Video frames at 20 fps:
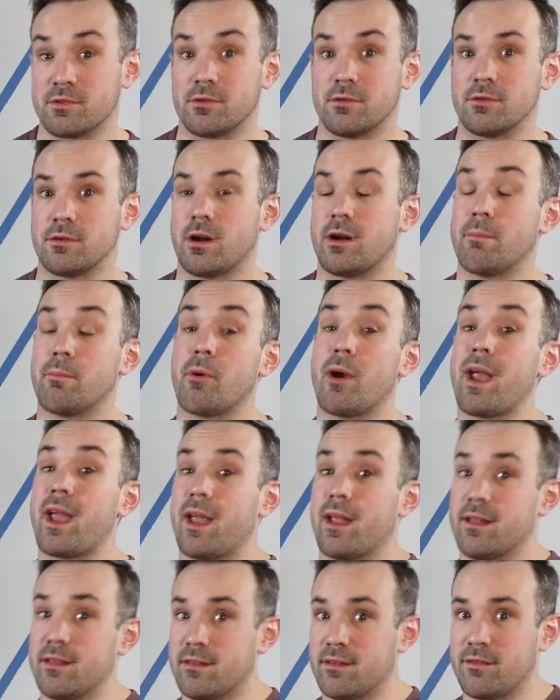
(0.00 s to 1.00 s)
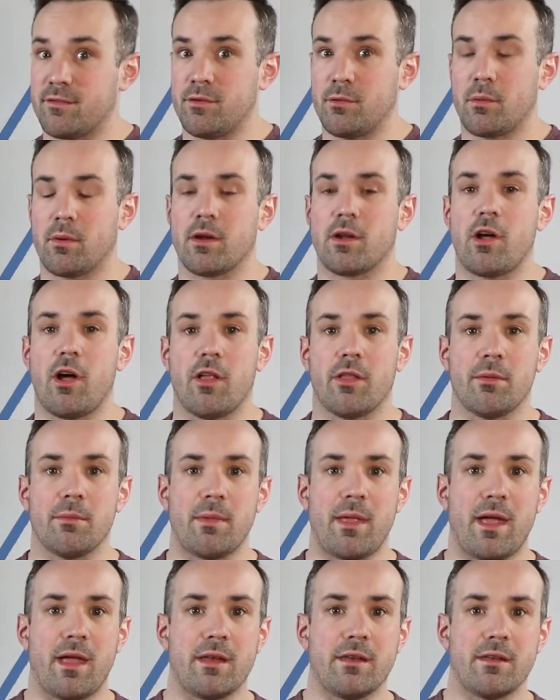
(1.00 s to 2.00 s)
or our brands, if you want to call them
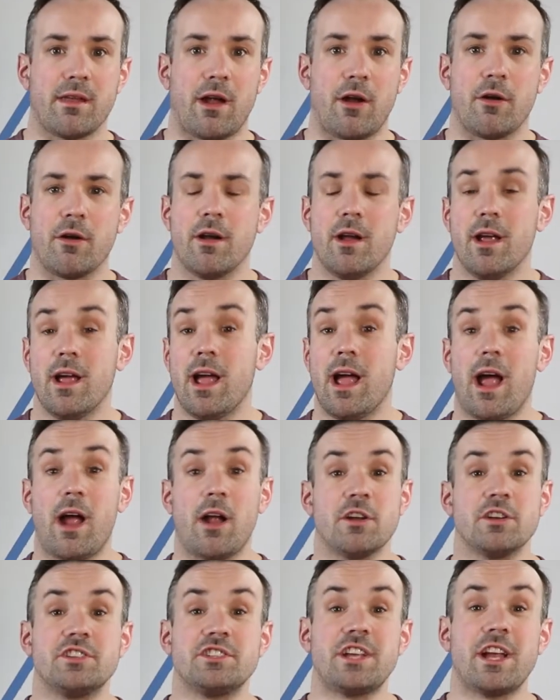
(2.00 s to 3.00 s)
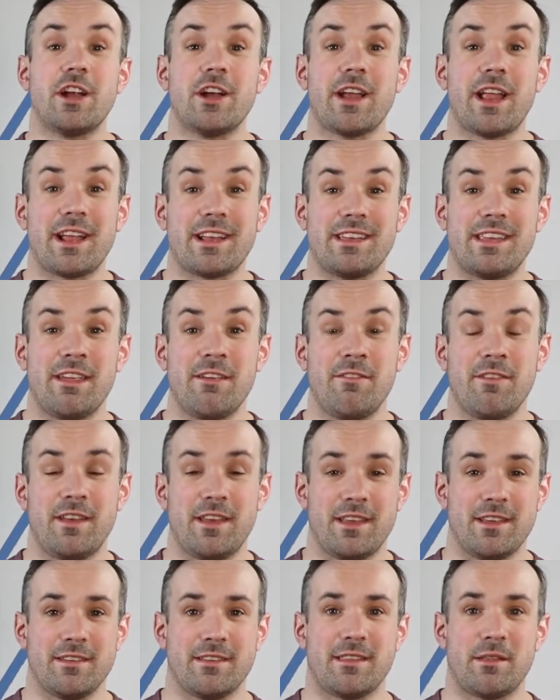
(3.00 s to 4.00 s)
that, our shared
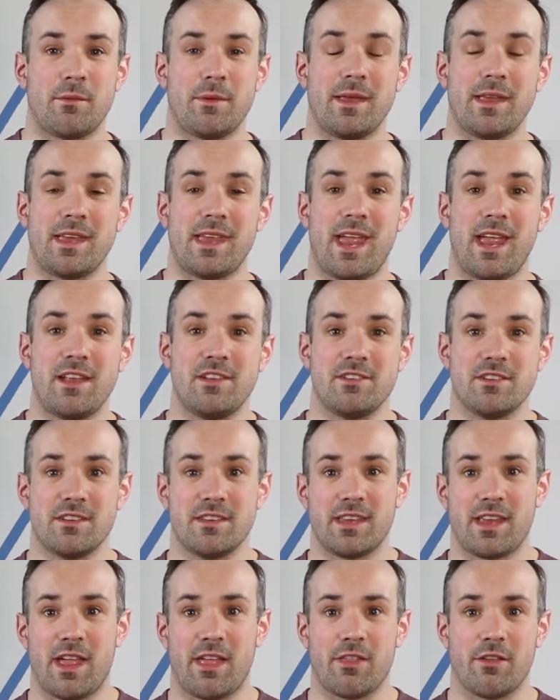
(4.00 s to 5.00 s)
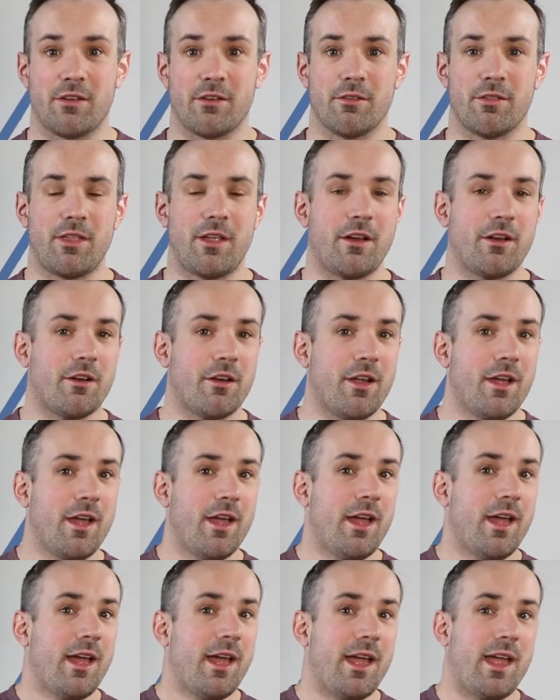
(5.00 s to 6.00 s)
activities that we engage in together. They're
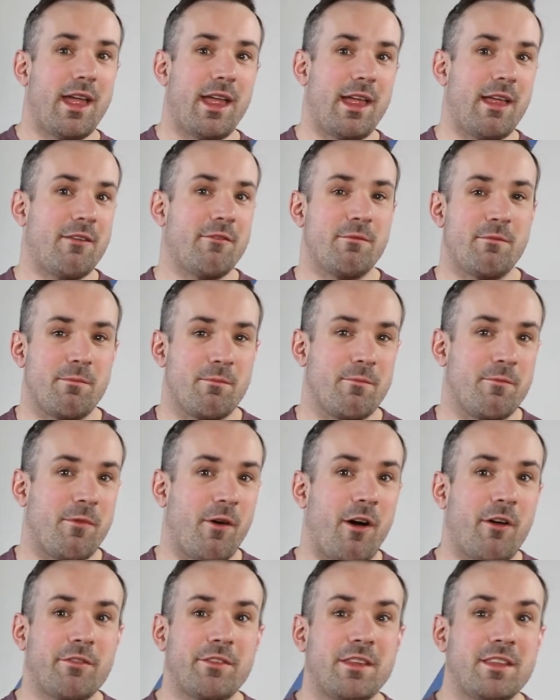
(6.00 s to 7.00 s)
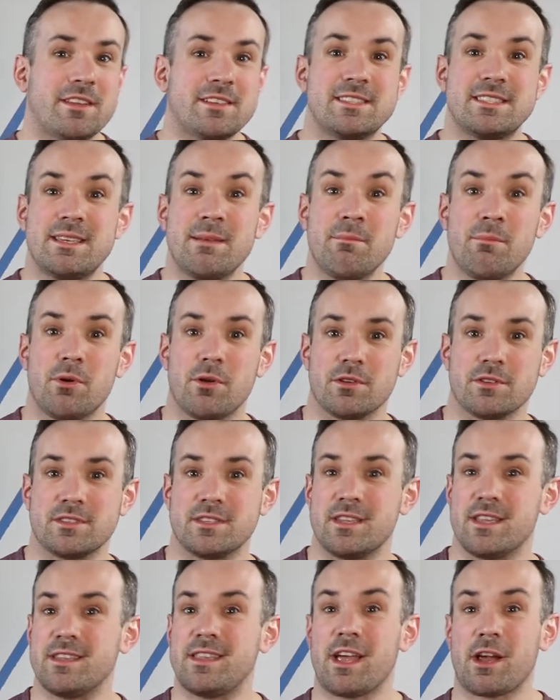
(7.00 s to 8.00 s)
involved in the symbols
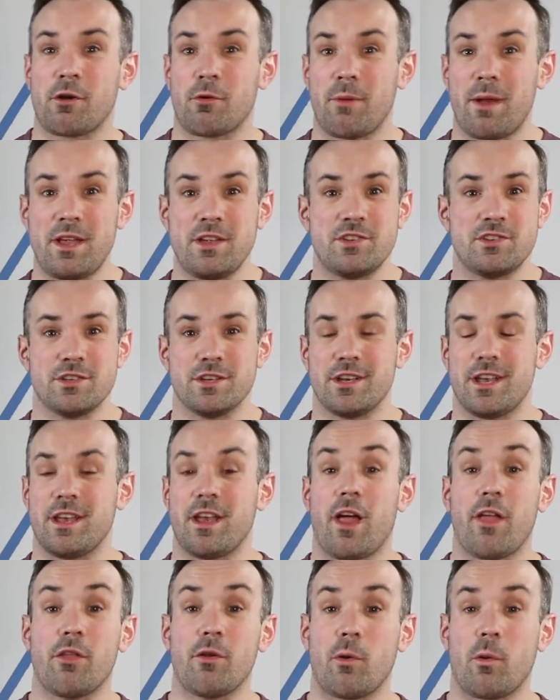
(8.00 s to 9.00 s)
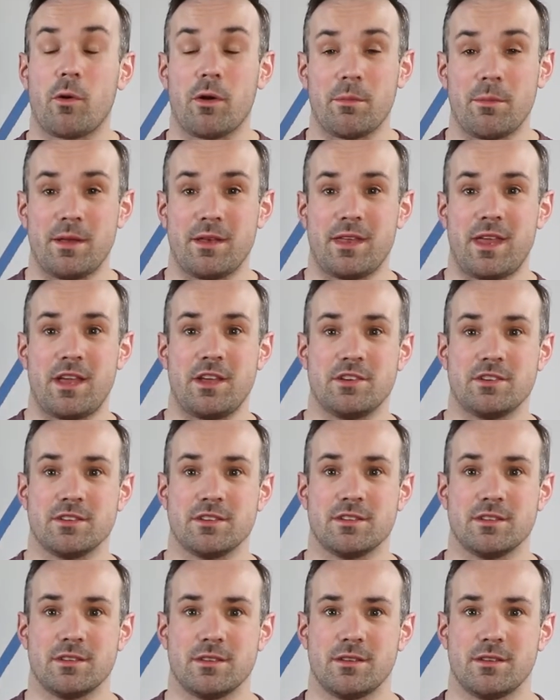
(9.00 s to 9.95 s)
and the decoration and other ornamentation.